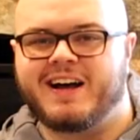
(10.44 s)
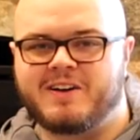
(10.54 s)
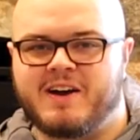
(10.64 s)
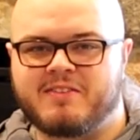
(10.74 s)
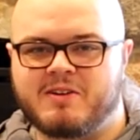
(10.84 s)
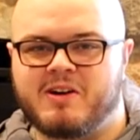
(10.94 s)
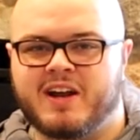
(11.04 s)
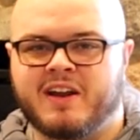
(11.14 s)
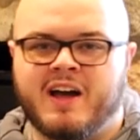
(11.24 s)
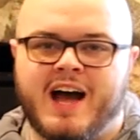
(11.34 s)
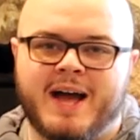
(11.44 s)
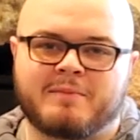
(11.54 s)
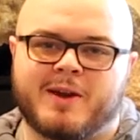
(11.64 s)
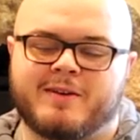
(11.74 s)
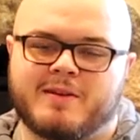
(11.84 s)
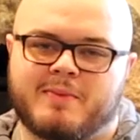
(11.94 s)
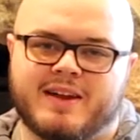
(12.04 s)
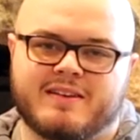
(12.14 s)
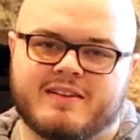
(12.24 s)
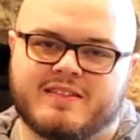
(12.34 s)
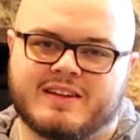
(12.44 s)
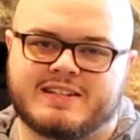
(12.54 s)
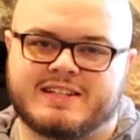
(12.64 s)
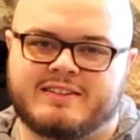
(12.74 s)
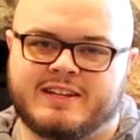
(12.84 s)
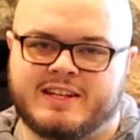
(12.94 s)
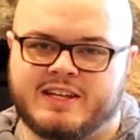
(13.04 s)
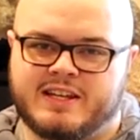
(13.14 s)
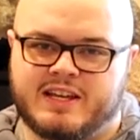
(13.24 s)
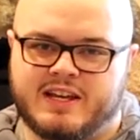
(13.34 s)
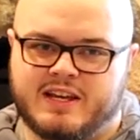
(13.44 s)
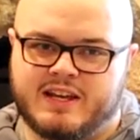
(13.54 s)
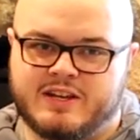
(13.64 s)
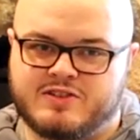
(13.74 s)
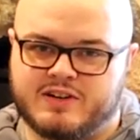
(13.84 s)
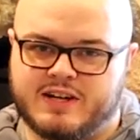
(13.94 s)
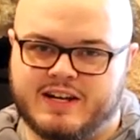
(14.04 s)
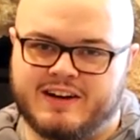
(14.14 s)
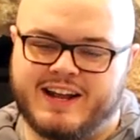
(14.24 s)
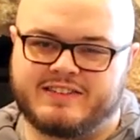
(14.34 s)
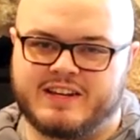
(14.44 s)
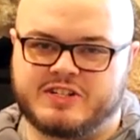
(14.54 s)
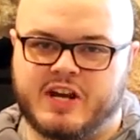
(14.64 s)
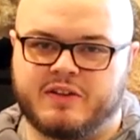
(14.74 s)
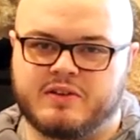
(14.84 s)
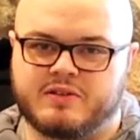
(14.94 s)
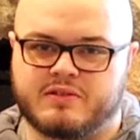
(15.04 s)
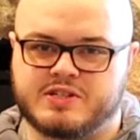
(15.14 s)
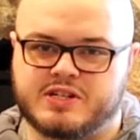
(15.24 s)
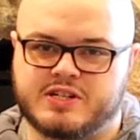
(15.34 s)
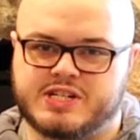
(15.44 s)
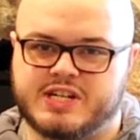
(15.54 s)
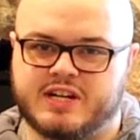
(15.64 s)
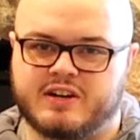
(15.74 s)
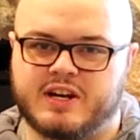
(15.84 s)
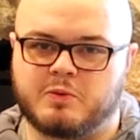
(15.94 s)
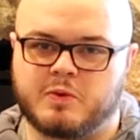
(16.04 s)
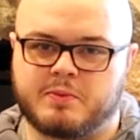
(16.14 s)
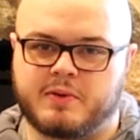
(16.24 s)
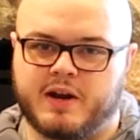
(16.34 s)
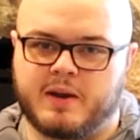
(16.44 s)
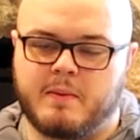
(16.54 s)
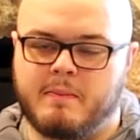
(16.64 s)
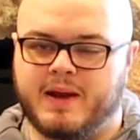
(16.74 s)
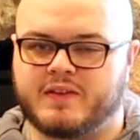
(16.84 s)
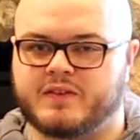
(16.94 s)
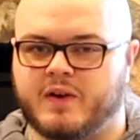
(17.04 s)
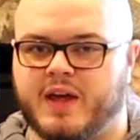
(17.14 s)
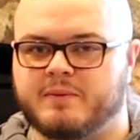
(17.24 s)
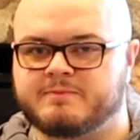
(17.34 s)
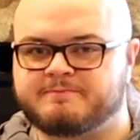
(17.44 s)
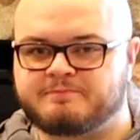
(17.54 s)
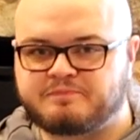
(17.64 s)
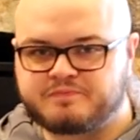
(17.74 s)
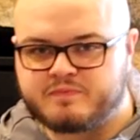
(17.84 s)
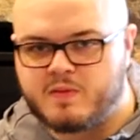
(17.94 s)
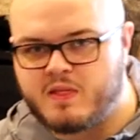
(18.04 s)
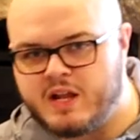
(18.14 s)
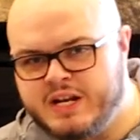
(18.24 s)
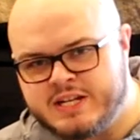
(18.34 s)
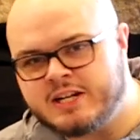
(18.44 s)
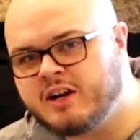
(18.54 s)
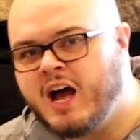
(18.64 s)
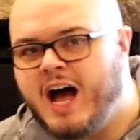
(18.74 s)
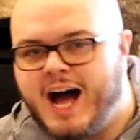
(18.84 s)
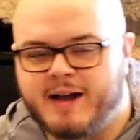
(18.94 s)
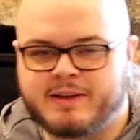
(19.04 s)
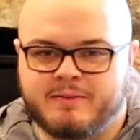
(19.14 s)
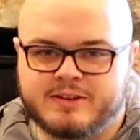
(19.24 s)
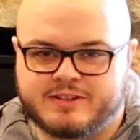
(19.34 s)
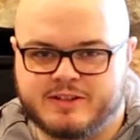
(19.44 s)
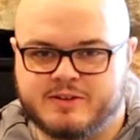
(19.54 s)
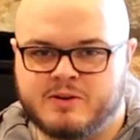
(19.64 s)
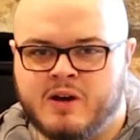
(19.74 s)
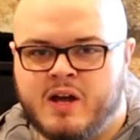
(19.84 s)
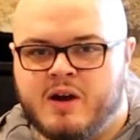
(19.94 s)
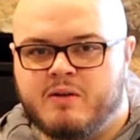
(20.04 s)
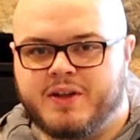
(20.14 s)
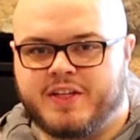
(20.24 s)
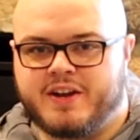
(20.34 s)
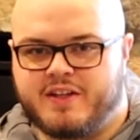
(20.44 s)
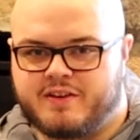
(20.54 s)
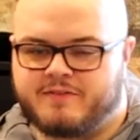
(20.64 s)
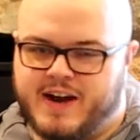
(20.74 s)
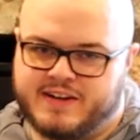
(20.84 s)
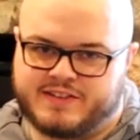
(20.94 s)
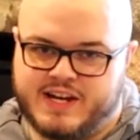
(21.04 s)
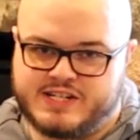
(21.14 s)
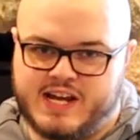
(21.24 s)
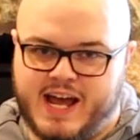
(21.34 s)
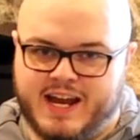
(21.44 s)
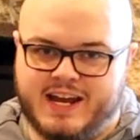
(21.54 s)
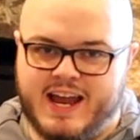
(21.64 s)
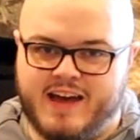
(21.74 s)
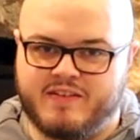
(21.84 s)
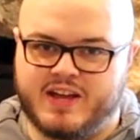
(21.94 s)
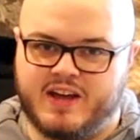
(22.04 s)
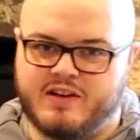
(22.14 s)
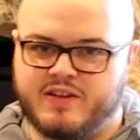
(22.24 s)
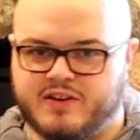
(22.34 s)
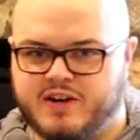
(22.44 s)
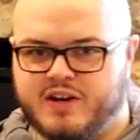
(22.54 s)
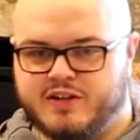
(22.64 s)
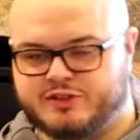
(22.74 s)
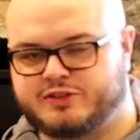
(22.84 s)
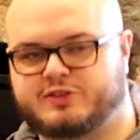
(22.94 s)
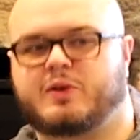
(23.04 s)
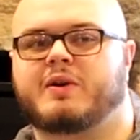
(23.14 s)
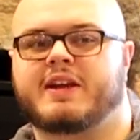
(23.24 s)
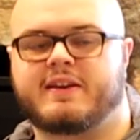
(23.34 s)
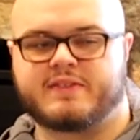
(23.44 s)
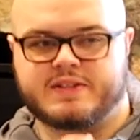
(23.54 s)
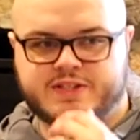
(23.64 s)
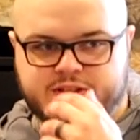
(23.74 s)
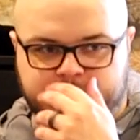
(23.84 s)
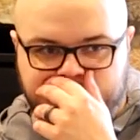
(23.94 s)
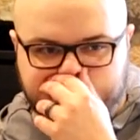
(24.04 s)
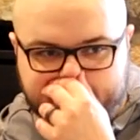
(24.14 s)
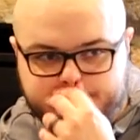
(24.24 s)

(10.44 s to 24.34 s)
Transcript: Hello everyone, I'm Cody Bender, the DCE intern here at St. John Lutheran Church here in Woodbury, Minnesota. And here, I'm coming to you with another Fireside Chat and having another story given to you.